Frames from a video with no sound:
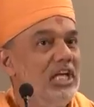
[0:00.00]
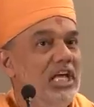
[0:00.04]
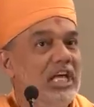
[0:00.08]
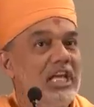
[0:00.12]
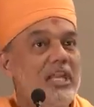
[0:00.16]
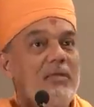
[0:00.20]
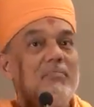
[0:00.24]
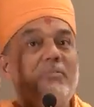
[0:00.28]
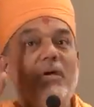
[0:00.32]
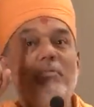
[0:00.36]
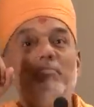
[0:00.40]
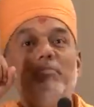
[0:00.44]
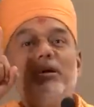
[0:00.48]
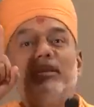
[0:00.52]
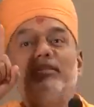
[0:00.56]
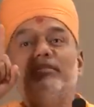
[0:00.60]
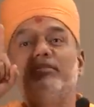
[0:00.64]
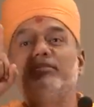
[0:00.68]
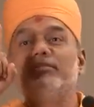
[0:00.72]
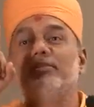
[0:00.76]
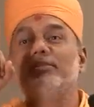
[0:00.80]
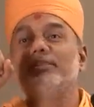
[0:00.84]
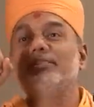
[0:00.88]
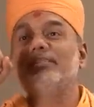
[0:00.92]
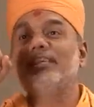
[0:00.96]
Remember,
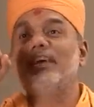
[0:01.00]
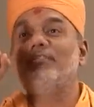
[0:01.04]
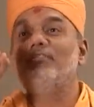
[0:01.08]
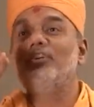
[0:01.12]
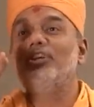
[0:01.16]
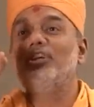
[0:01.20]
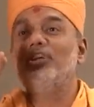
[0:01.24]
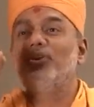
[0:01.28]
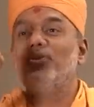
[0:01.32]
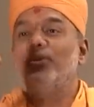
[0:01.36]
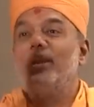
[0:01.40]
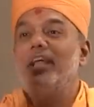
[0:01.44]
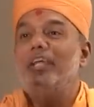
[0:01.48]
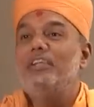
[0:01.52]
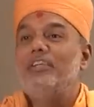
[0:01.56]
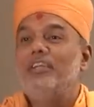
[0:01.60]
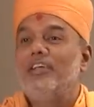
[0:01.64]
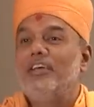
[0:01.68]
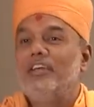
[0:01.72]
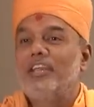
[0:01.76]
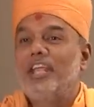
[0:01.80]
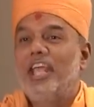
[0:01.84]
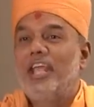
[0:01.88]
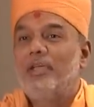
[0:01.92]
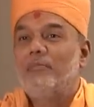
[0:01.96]
this is a 70 or 80
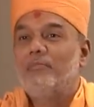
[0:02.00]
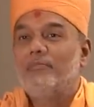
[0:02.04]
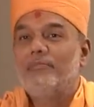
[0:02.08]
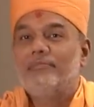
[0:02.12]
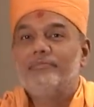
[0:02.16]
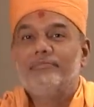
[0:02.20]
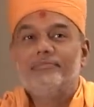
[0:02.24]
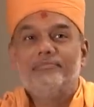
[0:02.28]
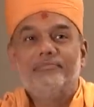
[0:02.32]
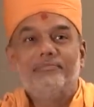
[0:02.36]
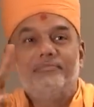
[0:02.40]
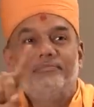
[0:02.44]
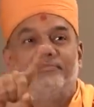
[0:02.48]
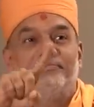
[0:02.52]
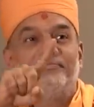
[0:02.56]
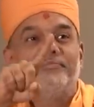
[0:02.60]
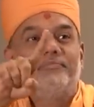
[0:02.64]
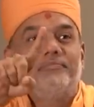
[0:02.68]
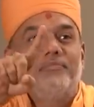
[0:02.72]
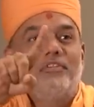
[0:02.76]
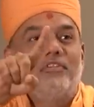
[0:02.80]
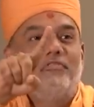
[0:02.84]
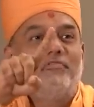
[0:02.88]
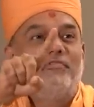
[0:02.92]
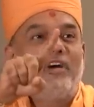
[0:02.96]
year game.
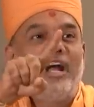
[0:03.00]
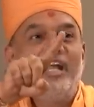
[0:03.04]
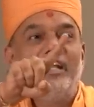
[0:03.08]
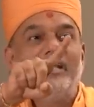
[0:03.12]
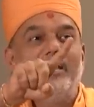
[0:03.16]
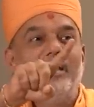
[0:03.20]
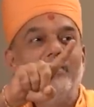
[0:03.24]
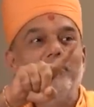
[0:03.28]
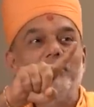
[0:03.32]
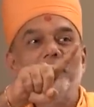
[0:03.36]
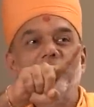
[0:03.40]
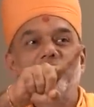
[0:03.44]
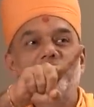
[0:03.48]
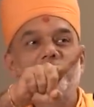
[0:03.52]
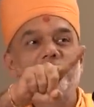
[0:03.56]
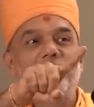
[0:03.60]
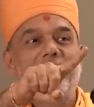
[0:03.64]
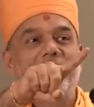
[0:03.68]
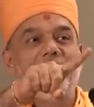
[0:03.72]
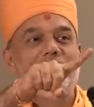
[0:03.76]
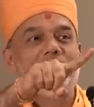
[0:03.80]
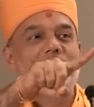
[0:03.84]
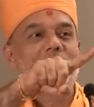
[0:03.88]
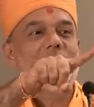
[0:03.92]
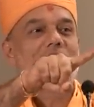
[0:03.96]
Fight ten plus
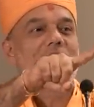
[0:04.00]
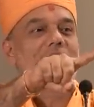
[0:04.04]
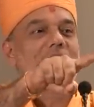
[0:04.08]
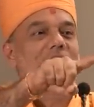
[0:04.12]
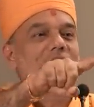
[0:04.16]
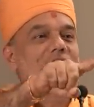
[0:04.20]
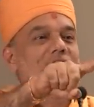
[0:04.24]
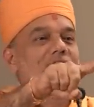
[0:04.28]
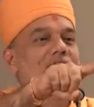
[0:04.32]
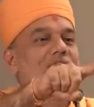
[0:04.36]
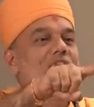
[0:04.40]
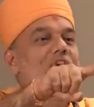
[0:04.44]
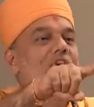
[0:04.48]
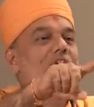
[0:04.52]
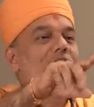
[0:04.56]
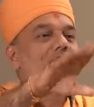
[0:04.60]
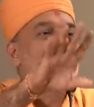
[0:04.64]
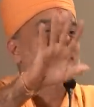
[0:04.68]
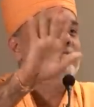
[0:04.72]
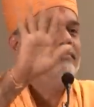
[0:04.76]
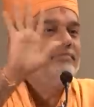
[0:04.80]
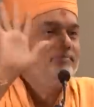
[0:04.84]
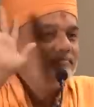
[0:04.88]
minus with the grace of God.